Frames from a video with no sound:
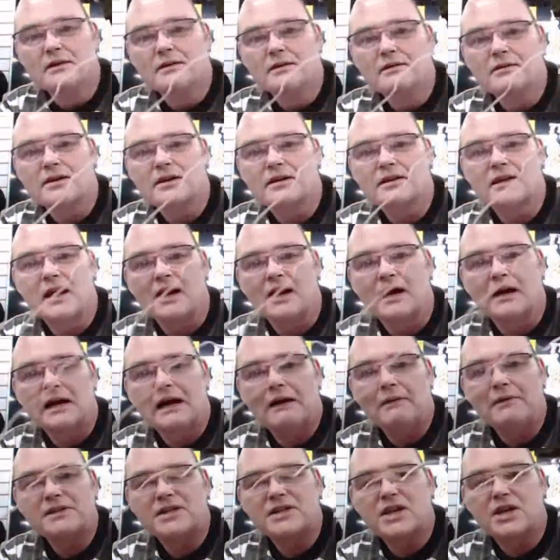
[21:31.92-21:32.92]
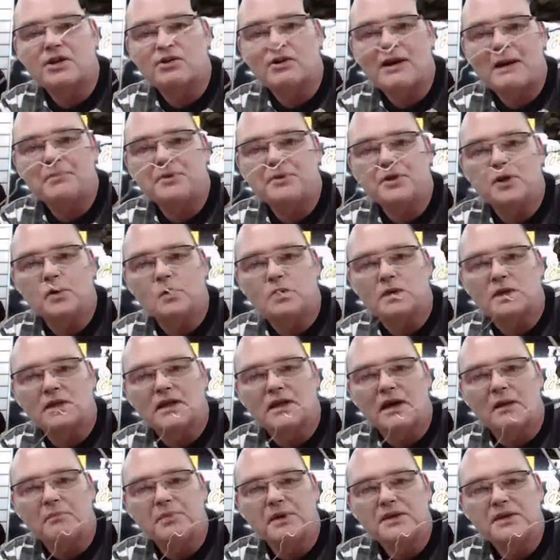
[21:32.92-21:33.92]
Look at that, how it's grabbed hold of
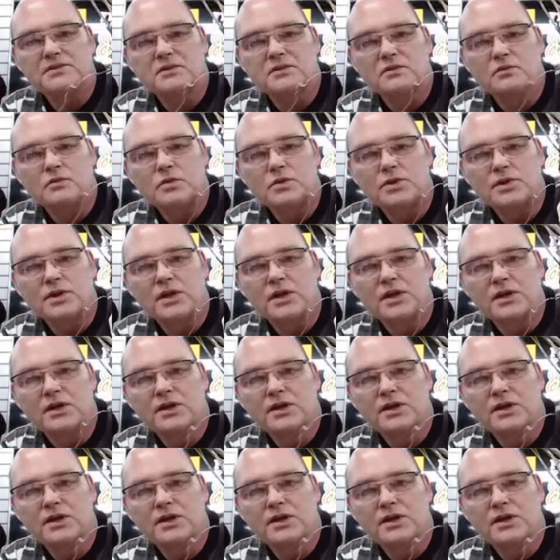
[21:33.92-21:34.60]
that piece of wood.